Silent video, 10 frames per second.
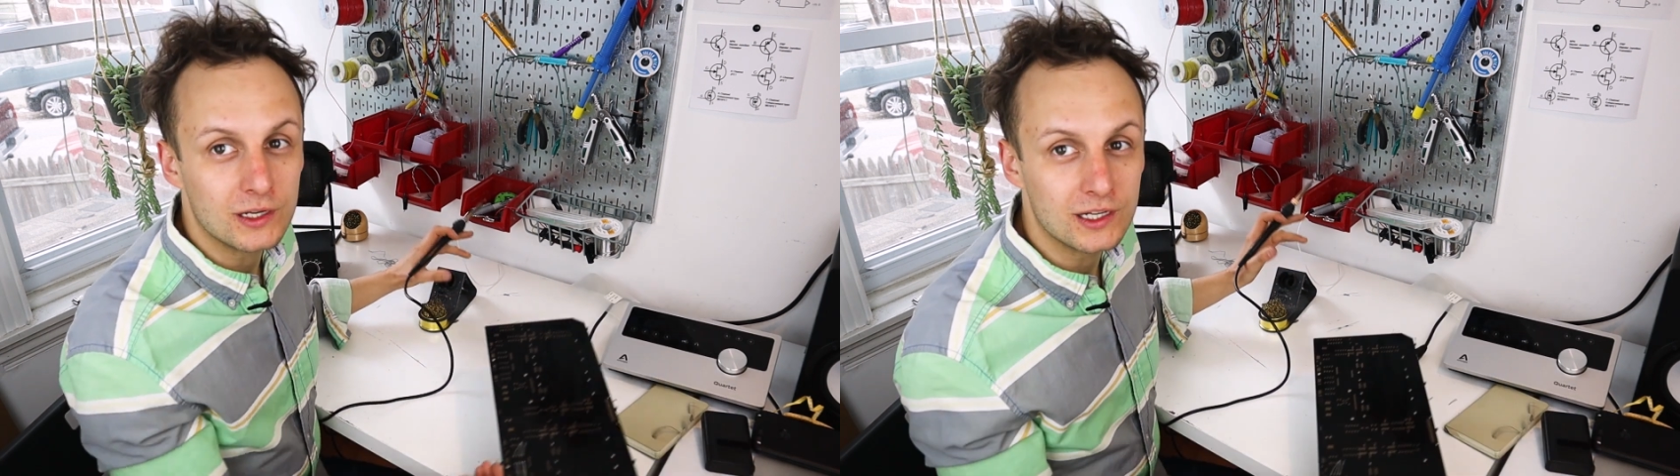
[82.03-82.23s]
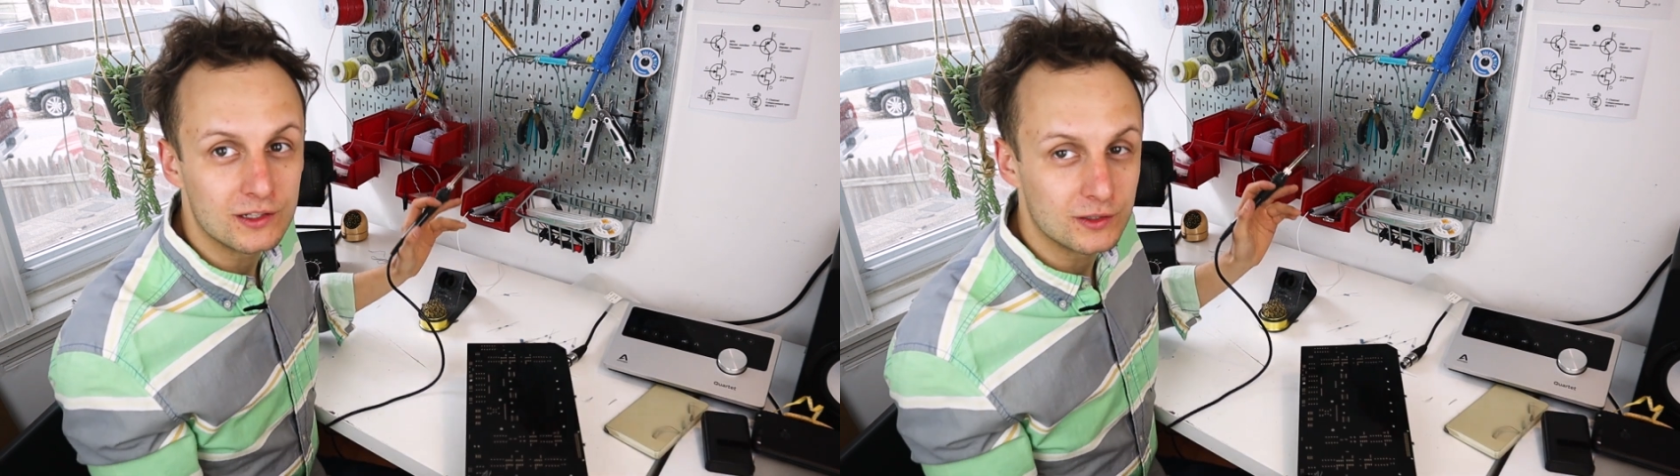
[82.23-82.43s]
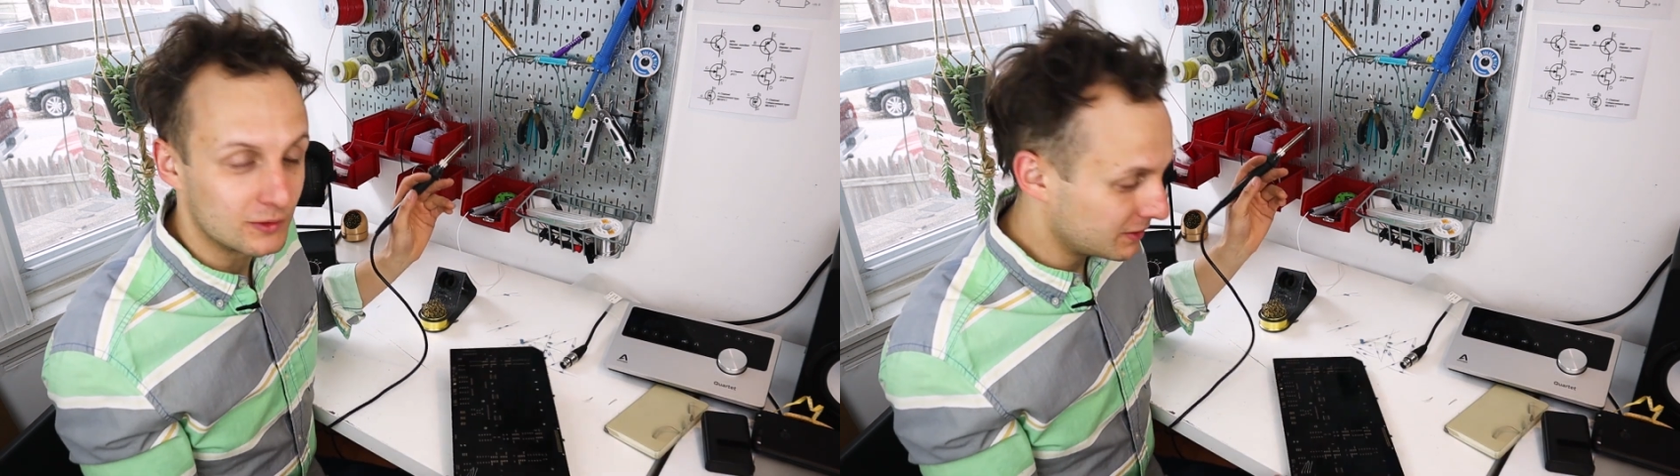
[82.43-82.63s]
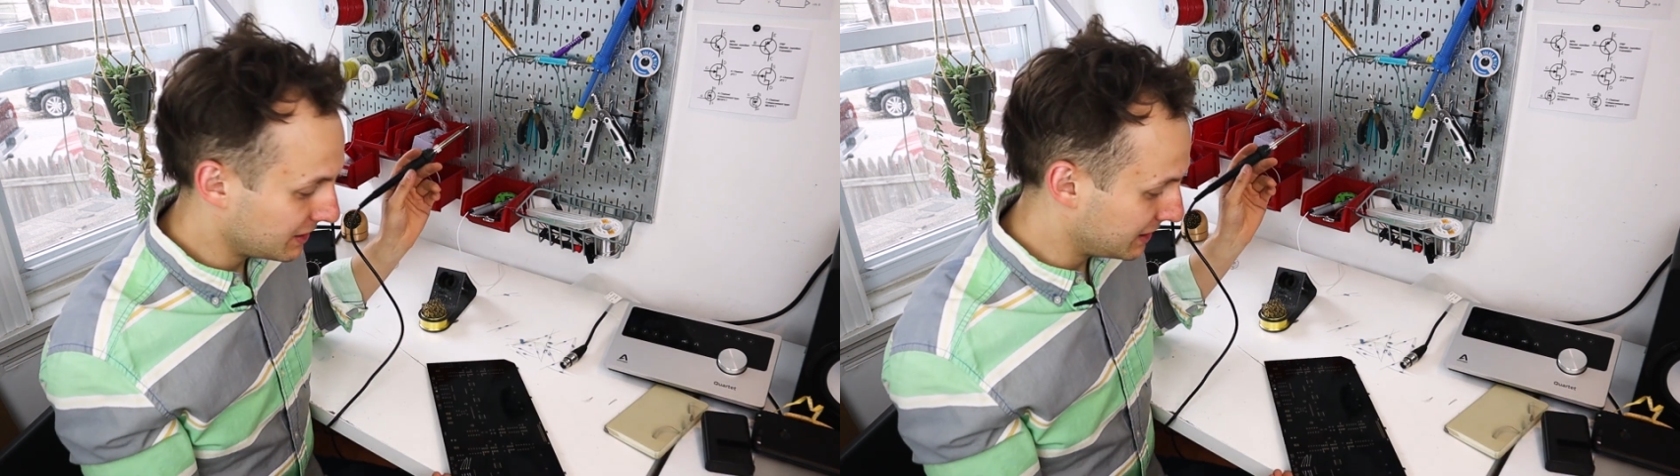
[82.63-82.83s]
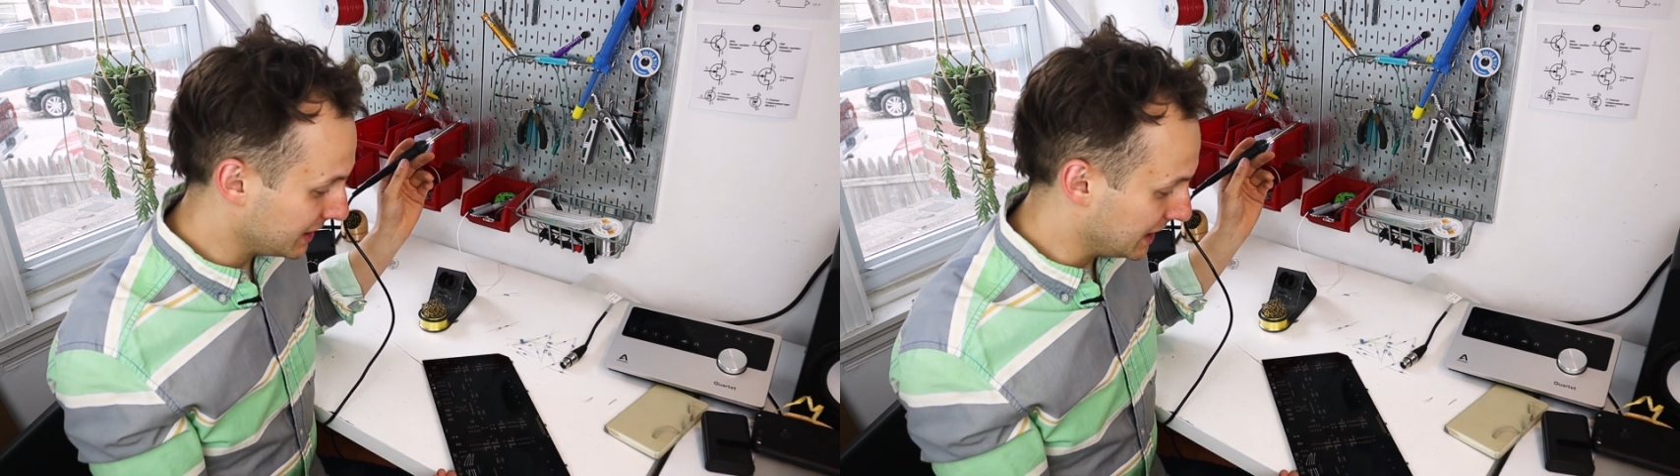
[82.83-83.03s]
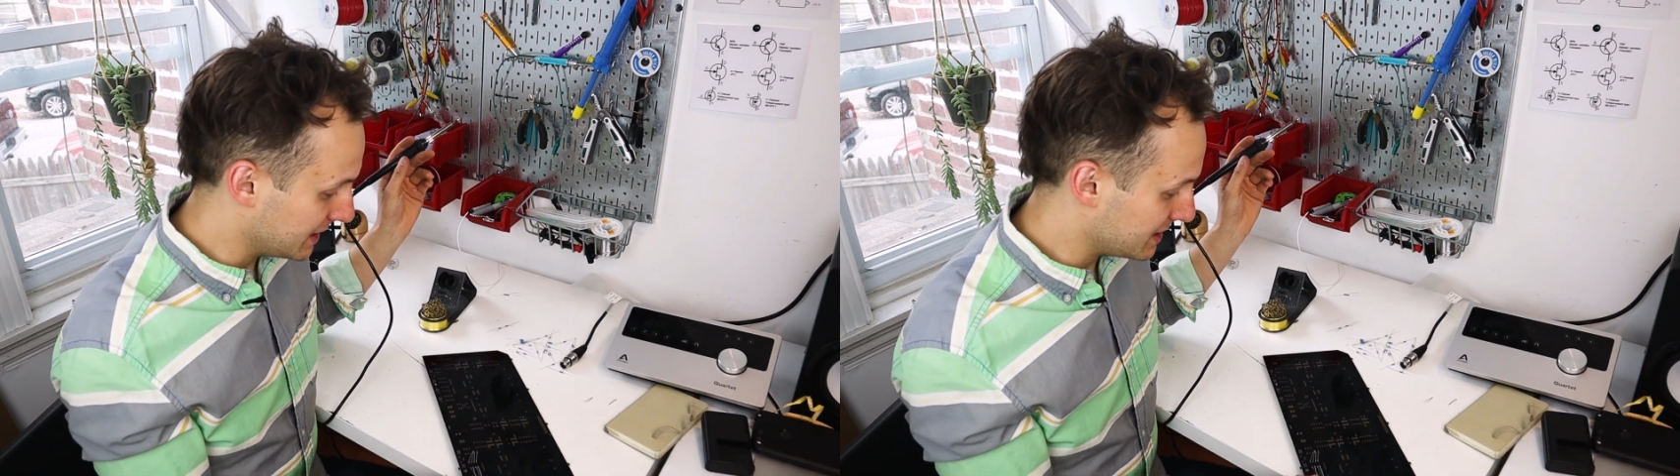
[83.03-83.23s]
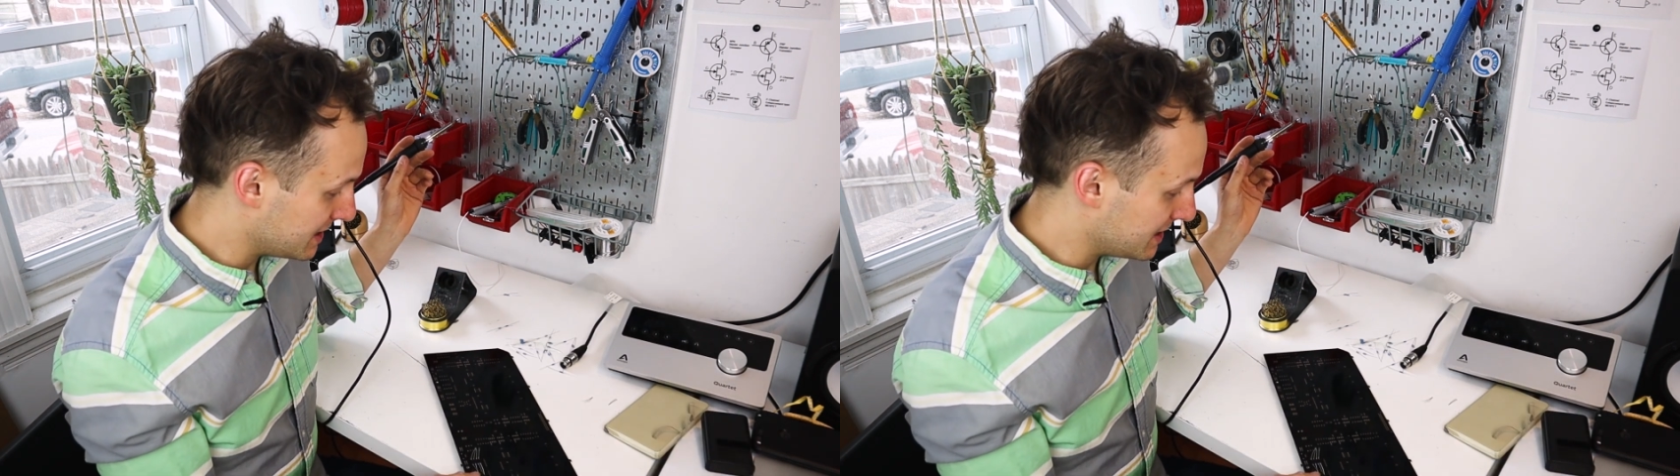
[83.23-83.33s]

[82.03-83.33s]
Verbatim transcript: you need to cleaning the